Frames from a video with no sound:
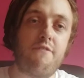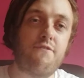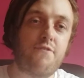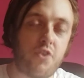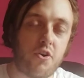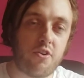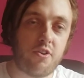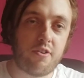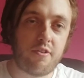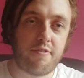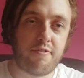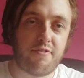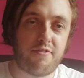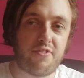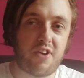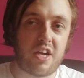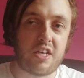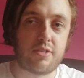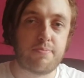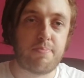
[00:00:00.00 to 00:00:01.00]
full of
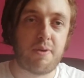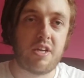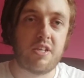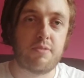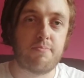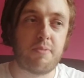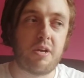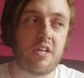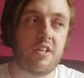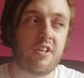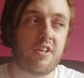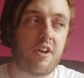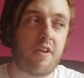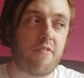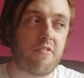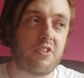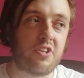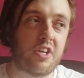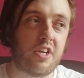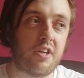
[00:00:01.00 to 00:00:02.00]
fast-paced metal and
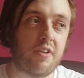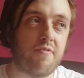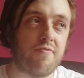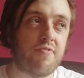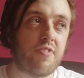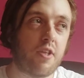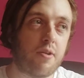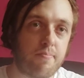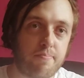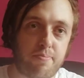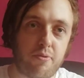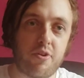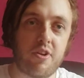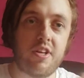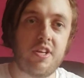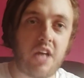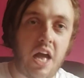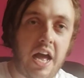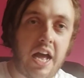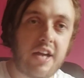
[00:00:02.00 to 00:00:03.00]
everything. But
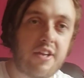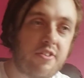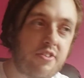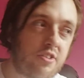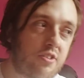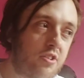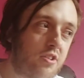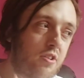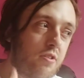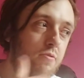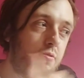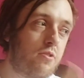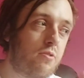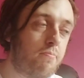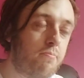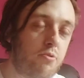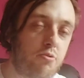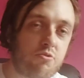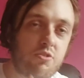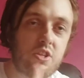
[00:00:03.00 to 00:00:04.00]
the
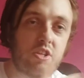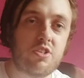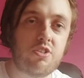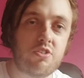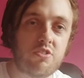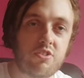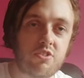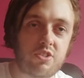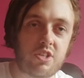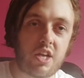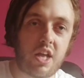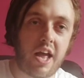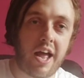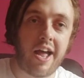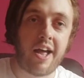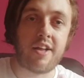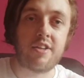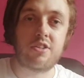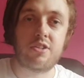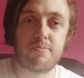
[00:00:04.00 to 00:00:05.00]
musicians
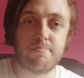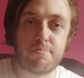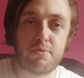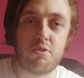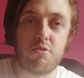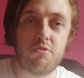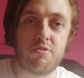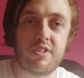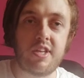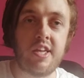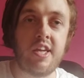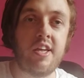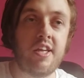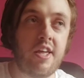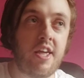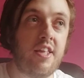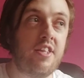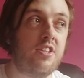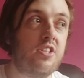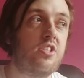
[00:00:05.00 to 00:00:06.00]
add the beauty
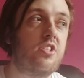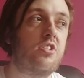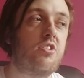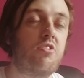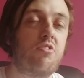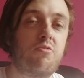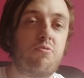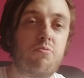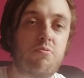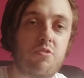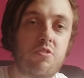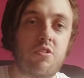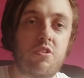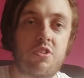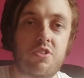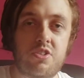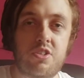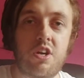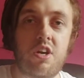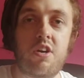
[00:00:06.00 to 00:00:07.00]
into the
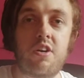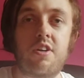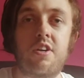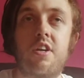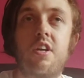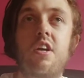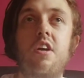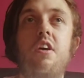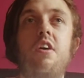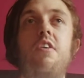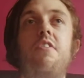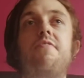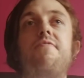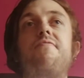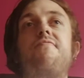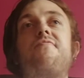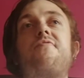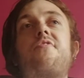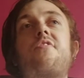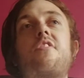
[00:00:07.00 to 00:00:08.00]
song,
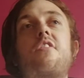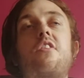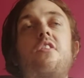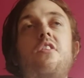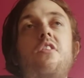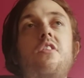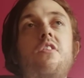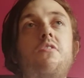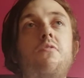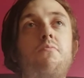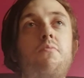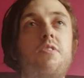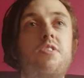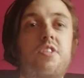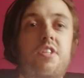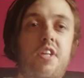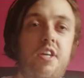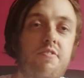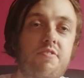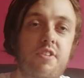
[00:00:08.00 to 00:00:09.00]

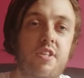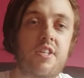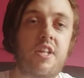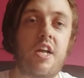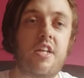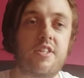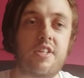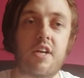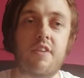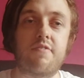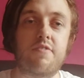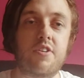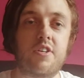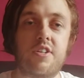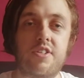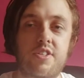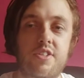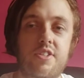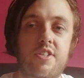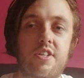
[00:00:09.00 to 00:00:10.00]
which gives it that
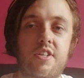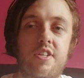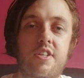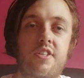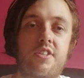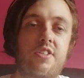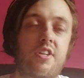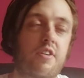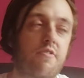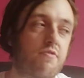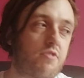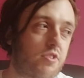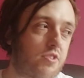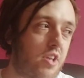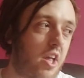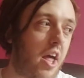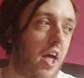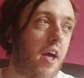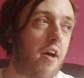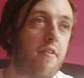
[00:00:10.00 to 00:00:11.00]
diversity instead of just
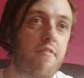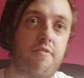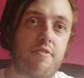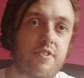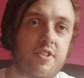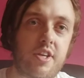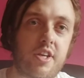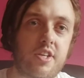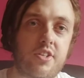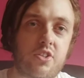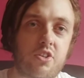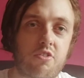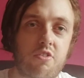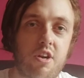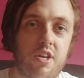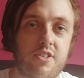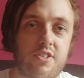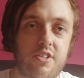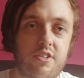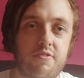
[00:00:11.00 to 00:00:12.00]
everything is
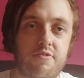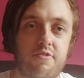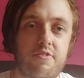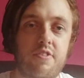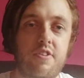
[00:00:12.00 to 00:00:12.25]
aggressive,